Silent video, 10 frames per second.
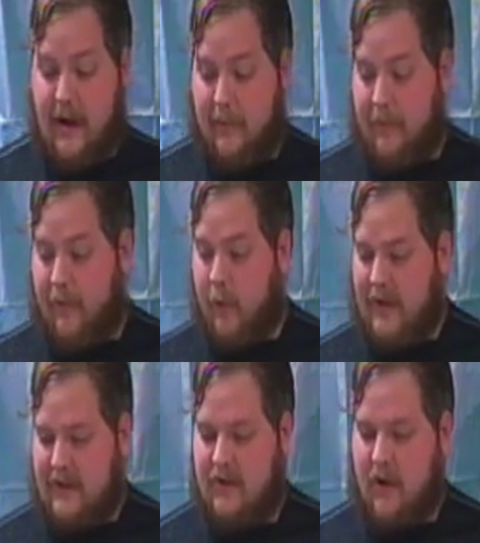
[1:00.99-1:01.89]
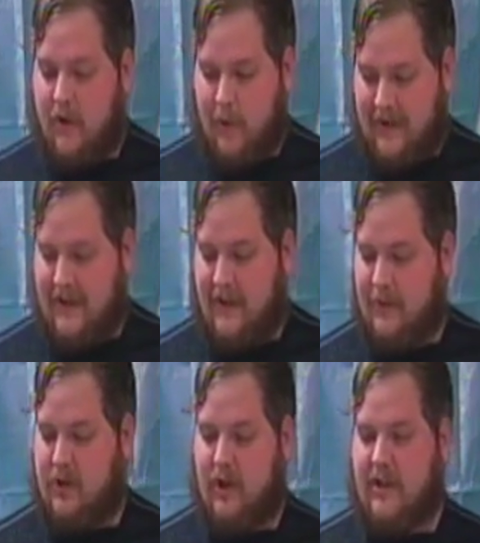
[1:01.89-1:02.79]
before we get started with the
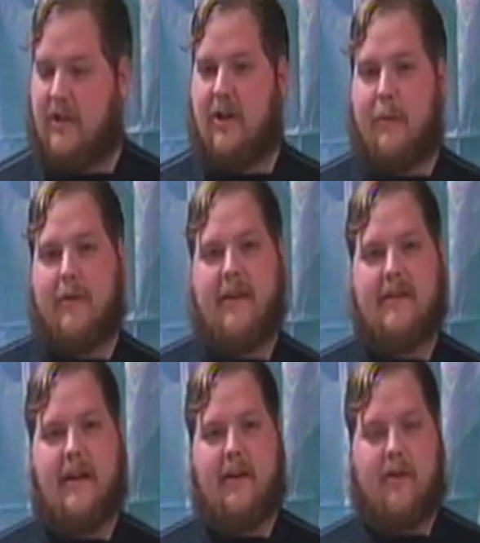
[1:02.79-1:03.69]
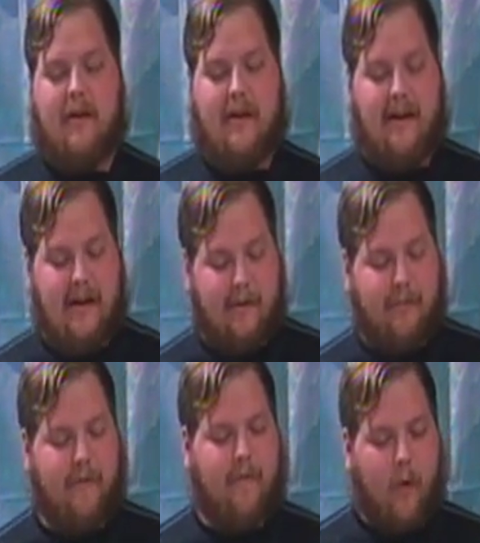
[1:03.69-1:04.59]
demonstration, a couple of things that you're going to need
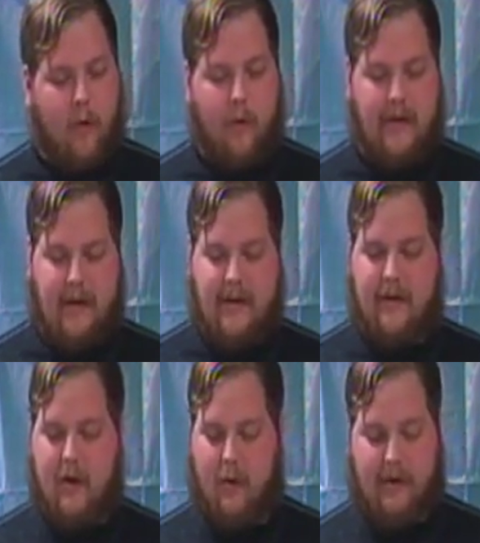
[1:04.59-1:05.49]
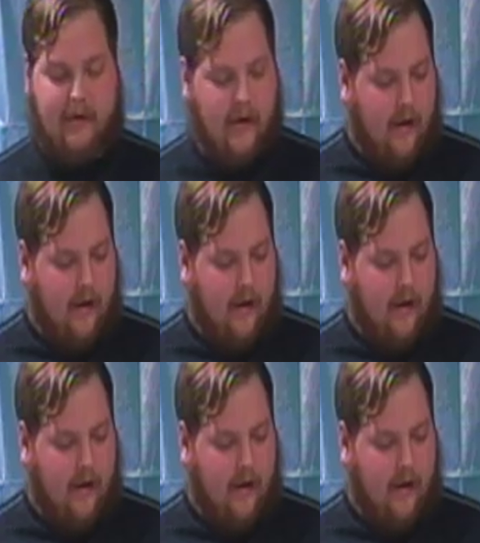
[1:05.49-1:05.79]
before we get going.